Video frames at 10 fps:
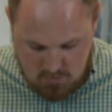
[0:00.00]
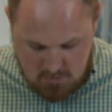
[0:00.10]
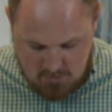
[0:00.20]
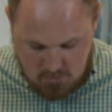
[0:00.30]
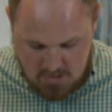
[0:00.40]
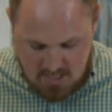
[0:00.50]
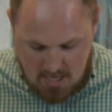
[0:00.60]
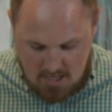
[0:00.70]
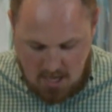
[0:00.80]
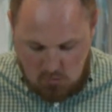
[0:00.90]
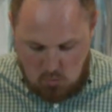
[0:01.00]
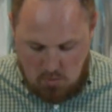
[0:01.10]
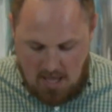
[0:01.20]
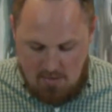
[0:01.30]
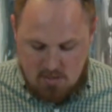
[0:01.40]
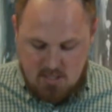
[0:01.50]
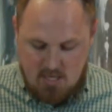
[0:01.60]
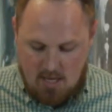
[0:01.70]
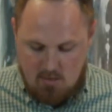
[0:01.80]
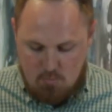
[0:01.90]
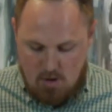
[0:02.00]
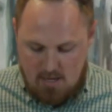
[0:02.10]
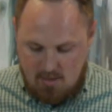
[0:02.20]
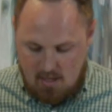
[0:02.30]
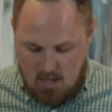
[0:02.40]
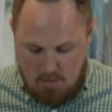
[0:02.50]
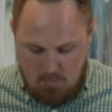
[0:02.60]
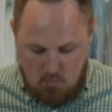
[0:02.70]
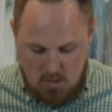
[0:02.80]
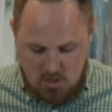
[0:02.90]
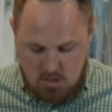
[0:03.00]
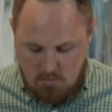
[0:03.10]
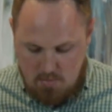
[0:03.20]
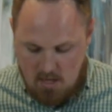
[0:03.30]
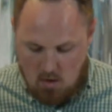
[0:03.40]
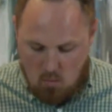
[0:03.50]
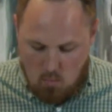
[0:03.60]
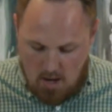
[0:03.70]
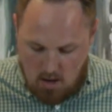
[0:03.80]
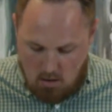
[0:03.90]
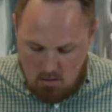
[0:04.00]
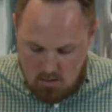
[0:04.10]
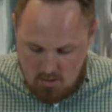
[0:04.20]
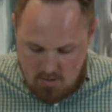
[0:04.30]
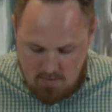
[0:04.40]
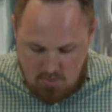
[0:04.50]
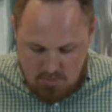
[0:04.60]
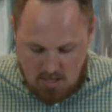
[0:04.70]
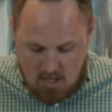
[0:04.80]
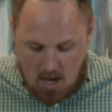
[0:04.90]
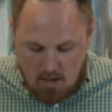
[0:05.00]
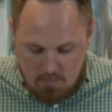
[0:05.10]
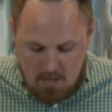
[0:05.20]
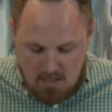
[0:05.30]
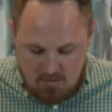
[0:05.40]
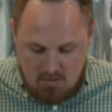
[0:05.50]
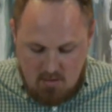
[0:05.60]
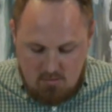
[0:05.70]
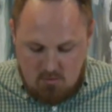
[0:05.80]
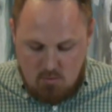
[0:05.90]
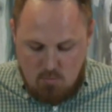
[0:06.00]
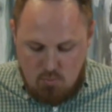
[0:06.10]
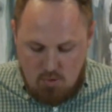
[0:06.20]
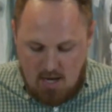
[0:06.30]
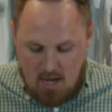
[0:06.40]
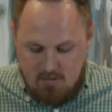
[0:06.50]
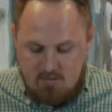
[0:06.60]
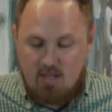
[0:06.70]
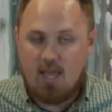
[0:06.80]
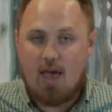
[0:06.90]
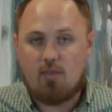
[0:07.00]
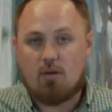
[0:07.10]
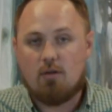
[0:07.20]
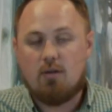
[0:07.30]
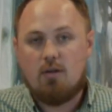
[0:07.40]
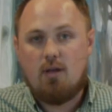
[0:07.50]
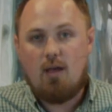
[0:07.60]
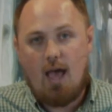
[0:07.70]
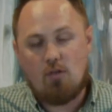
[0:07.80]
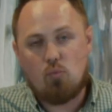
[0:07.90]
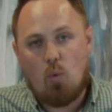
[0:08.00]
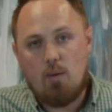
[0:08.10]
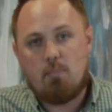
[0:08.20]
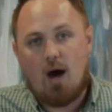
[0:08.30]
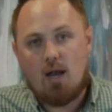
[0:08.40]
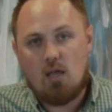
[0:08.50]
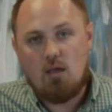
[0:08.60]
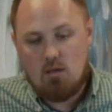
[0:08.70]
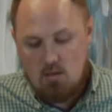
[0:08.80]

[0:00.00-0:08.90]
So in 10 days, when we gather to take the bread and the cup, we should be aware that God means this to bring us together as one body.